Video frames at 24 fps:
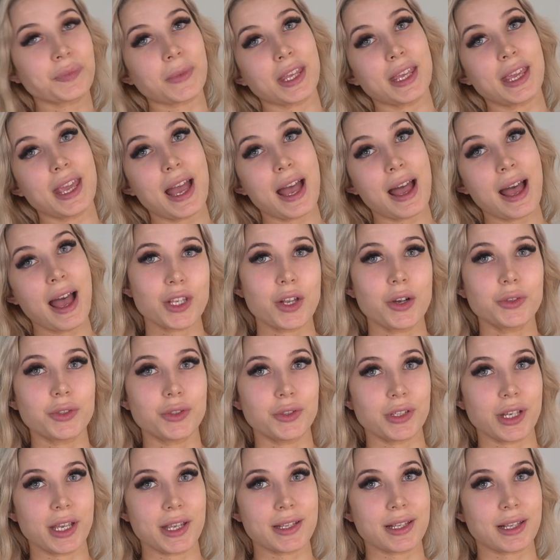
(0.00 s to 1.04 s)
yeah, so
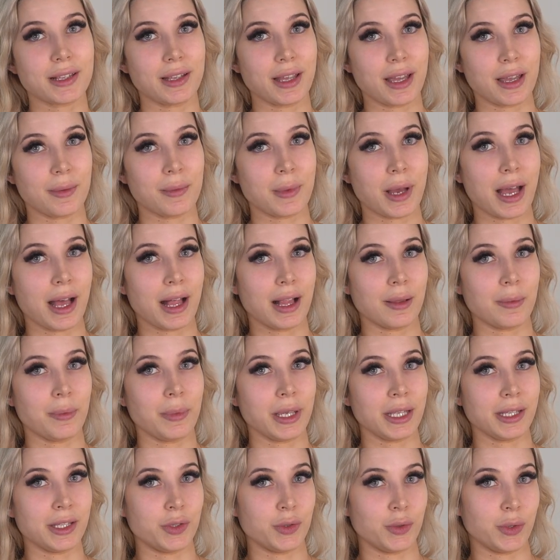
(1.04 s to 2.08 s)
today's glam I'll
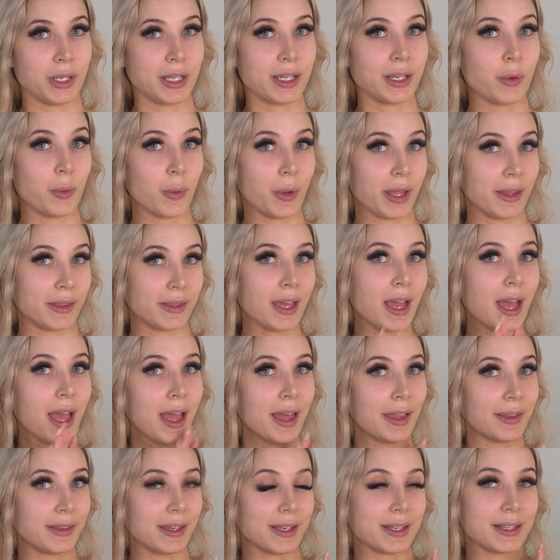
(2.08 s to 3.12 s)
be doing with
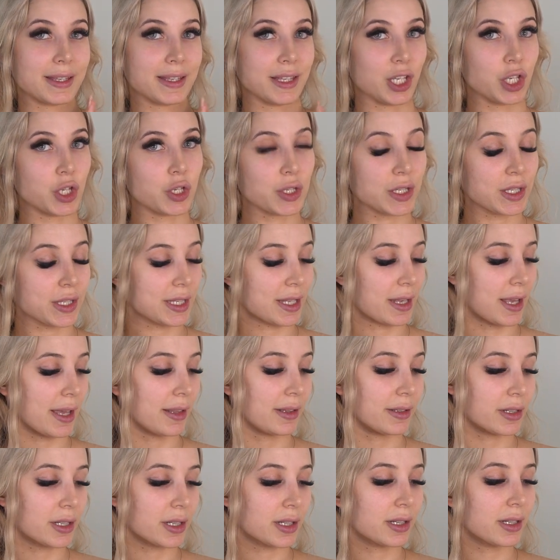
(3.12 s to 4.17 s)
this new
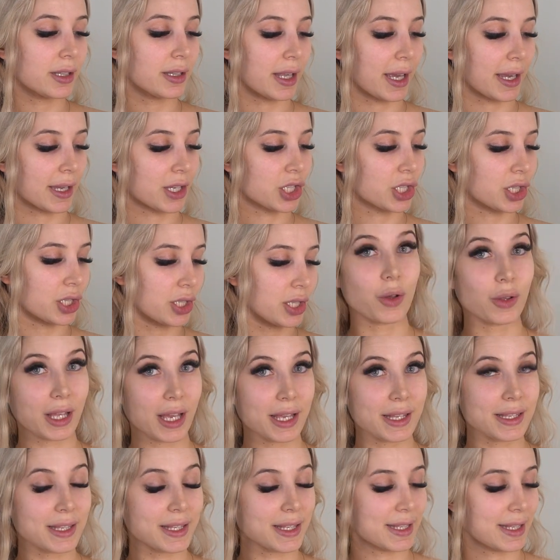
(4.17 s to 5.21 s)
Sailor collection. So
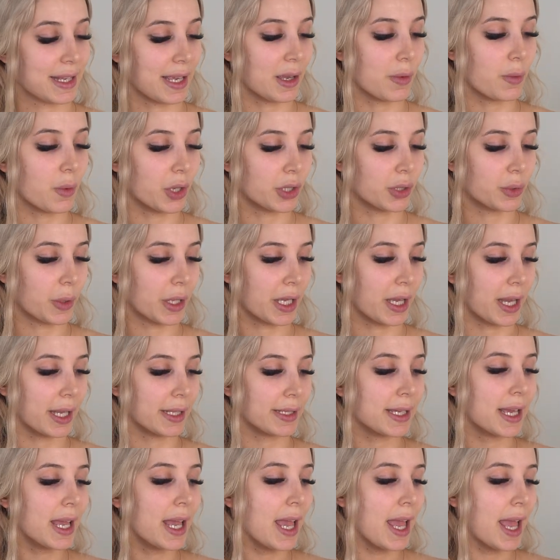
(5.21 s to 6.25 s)
let's see what we
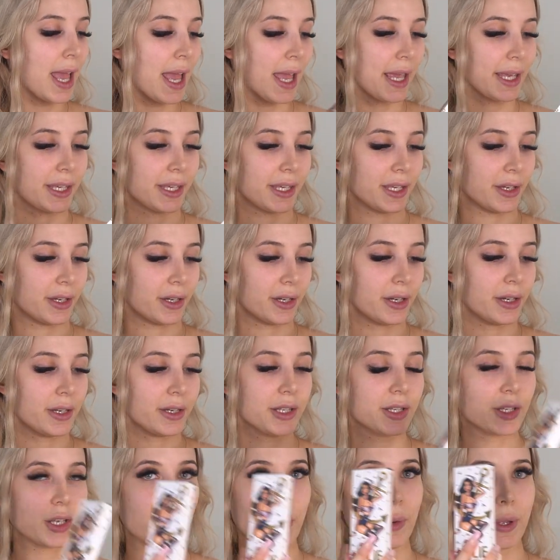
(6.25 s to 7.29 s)
got here.
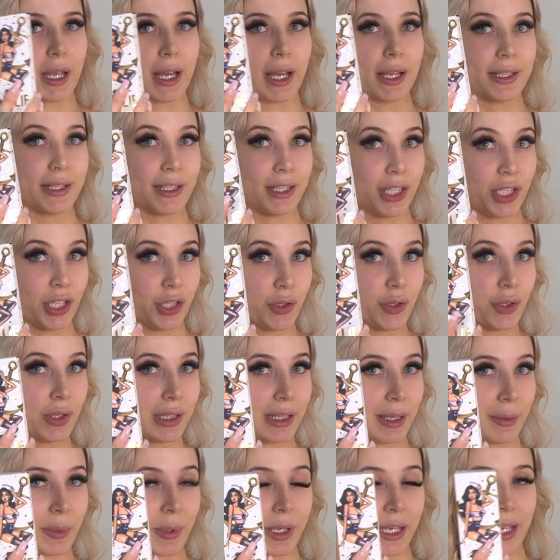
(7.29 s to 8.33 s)
So we got new
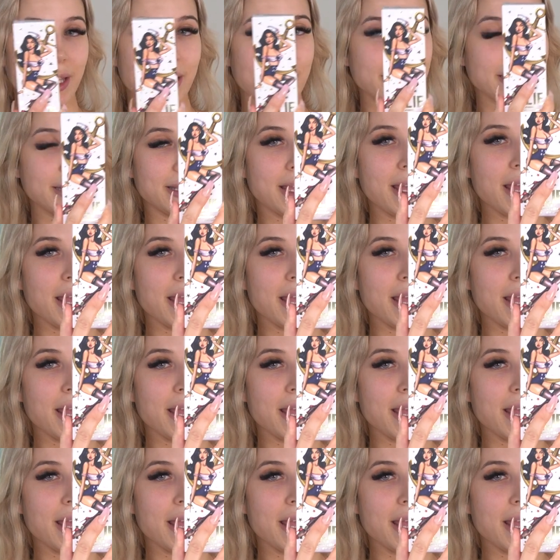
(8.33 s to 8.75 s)
lip kit.